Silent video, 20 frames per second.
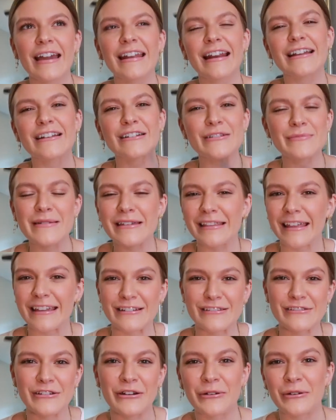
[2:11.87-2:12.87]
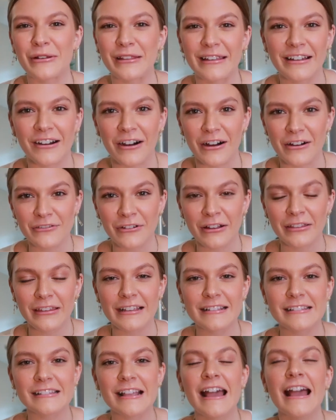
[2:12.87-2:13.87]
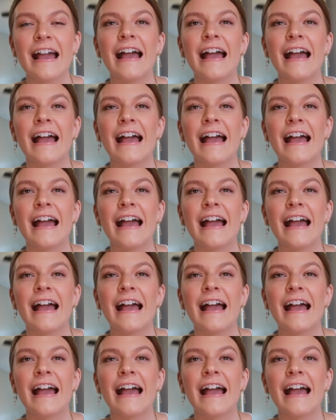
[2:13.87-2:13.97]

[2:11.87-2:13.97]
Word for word: and I could be like totally off on this,